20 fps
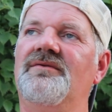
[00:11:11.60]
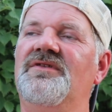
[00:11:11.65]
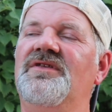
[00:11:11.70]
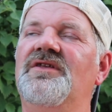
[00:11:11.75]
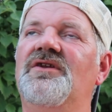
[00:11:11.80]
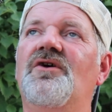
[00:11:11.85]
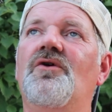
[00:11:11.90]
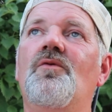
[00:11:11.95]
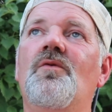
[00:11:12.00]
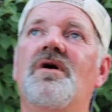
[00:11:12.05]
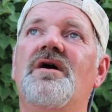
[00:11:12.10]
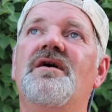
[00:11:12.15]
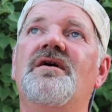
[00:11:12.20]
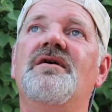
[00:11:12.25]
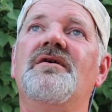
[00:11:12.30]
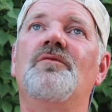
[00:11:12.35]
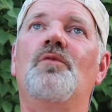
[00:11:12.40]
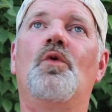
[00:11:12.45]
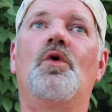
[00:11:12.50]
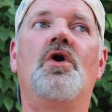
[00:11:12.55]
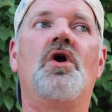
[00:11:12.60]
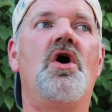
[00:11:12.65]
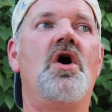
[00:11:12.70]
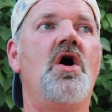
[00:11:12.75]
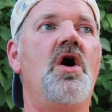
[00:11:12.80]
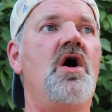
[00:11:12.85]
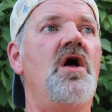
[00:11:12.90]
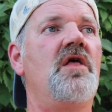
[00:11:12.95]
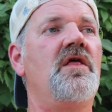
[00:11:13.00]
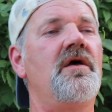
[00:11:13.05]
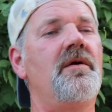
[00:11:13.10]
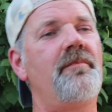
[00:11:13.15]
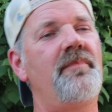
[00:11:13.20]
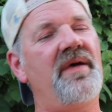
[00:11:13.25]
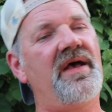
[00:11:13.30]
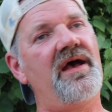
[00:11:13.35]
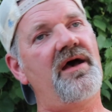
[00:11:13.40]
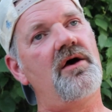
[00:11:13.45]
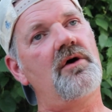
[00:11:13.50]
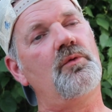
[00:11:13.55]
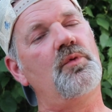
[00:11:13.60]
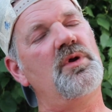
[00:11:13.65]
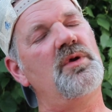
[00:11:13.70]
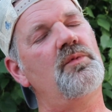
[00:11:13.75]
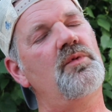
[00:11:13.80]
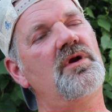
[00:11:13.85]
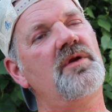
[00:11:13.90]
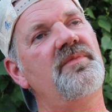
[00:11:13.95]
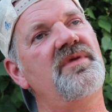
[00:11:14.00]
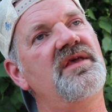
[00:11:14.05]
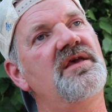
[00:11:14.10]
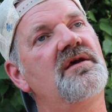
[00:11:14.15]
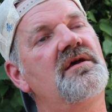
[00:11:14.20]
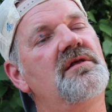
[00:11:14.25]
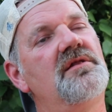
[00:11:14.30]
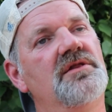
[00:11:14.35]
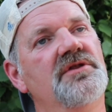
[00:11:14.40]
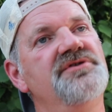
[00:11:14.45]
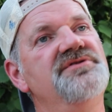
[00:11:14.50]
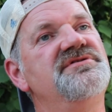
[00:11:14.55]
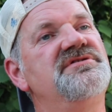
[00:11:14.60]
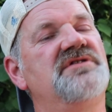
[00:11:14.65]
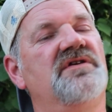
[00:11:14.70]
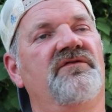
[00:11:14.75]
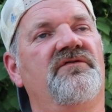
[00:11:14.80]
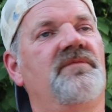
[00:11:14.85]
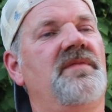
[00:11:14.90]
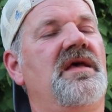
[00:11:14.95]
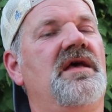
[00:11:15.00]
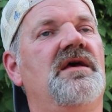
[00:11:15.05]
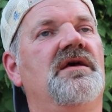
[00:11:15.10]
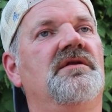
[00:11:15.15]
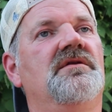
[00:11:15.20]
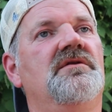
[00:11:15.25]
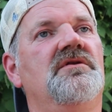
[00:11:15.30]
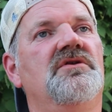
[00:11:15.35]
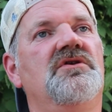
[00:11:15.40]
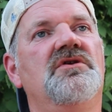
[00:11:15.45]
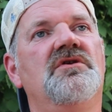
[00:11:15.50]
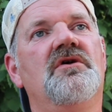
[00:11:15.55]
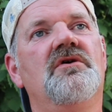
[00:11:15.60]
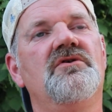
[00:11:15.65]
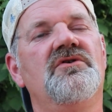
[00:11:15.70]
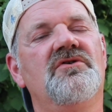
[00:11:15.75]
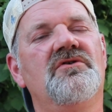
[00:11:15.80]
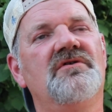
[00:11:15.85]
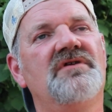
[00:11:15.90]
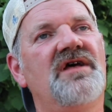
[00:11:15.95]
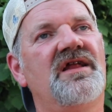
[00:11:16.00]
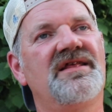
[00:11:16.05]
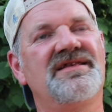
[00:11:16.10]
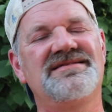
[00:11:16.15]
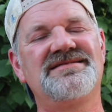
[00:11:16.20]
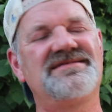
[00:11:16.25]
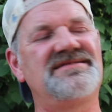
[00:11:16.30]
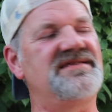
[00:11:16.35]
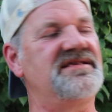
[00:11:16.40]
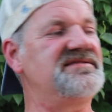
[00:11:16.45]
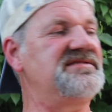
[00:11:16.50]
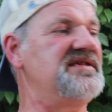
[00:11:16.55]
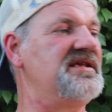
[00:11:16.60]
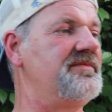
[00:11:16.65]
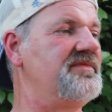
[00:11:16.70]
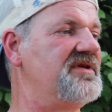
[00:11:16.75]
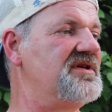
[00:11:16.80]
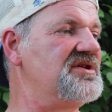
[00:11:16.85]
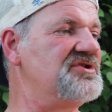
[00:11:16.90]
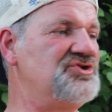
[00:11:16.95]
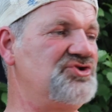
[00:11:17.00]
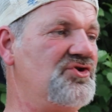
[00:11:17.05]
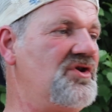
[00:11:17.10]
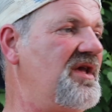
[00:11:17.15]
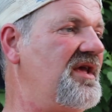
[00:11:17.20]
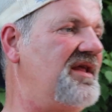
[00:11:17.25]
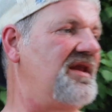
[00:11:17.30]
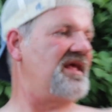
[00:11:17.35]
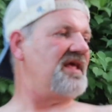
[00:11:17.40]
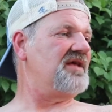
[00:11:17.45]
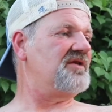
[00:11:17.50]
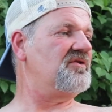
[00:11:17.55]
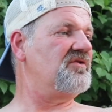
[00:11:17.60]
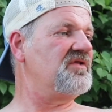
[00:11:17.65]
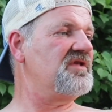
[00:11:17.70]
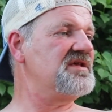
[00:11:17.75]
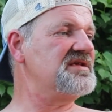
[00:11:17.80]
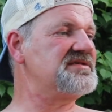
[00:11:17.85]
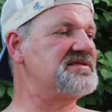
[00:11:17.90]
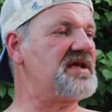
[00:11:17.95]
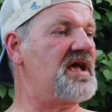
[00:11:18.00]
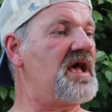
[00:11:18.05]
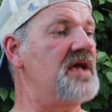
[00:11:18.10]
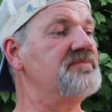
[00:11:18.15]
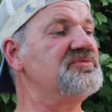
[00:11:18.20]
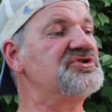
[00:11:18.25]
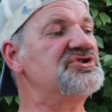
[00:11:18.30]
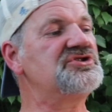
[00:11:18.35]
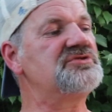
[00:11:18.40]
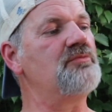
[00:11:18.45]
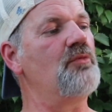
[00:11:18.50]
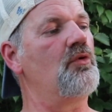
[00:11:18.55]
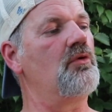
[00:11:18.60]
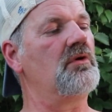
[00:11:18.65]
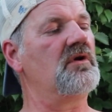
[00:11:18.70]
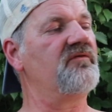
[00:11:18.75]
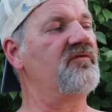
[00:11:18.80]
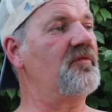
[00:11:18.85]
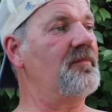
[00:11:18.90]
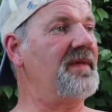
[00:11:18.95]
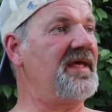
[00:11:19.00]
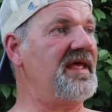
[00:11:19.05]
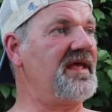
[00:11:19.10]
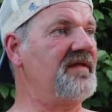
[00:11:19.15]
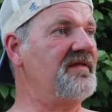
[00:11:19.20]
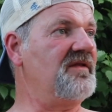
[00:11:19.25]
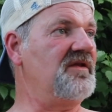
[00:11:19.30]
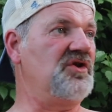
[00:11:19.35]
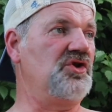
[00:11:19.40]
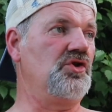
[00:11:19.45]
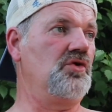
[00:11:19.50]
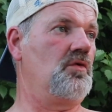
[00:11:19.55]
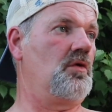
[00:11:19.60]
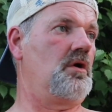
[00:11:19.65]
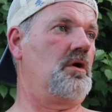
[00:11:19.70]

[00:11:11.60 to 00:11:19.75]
You know what? We're all about... We want to be inclusive, man. You know, you're not a sissy because you can't handle this. I'm just more of a man than you.